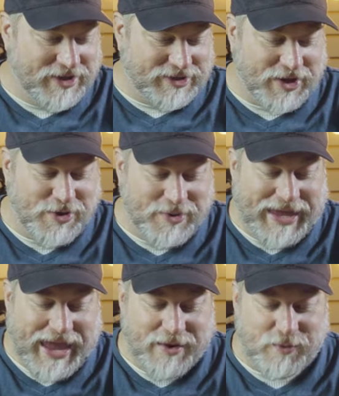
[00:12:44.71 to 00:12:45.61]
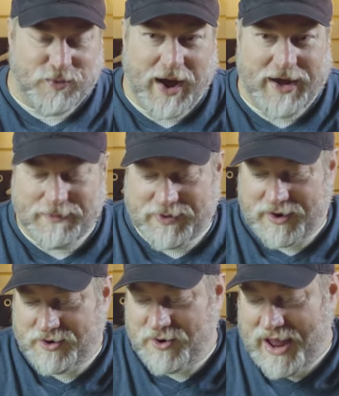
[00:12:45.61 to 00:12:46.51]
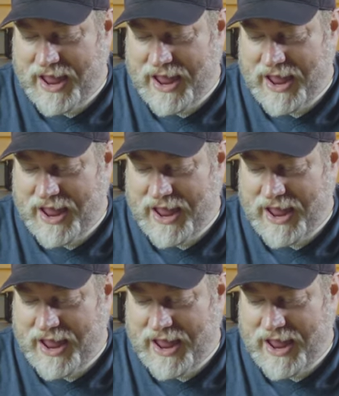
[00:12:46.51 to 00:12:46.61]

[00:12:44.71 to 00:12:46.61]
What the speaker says: So you get right up there. Your